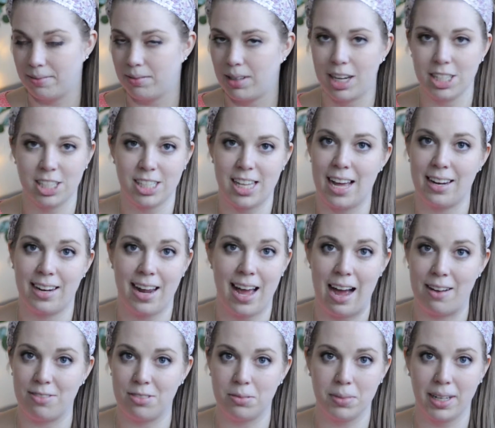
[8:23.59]
I just had to
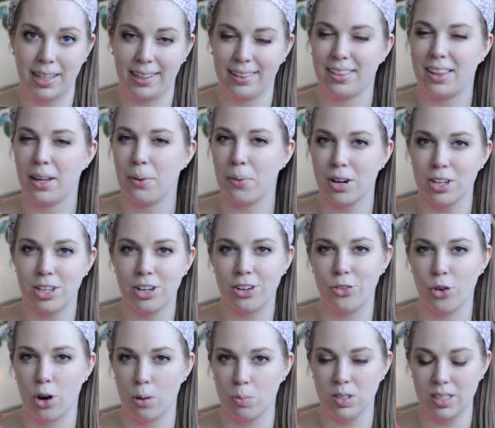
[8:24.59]
have them. Like, they weren't your
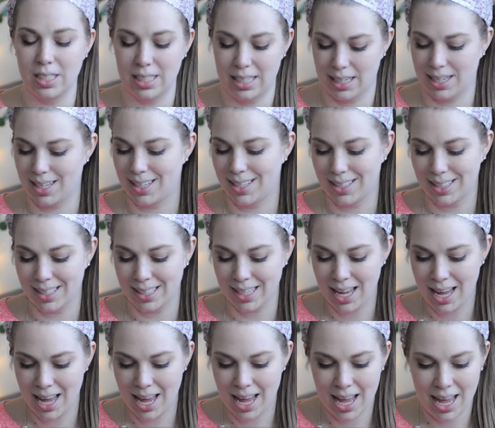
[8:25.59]
normal stickers,
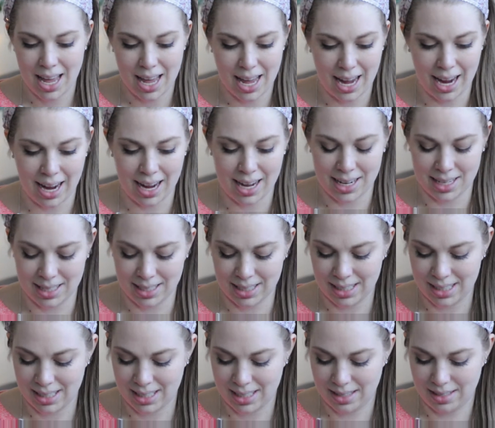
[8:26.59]

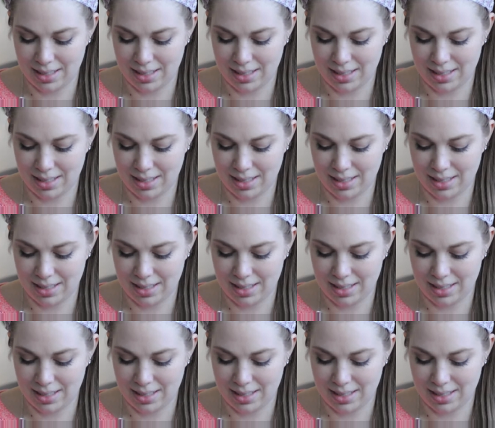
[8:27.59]
and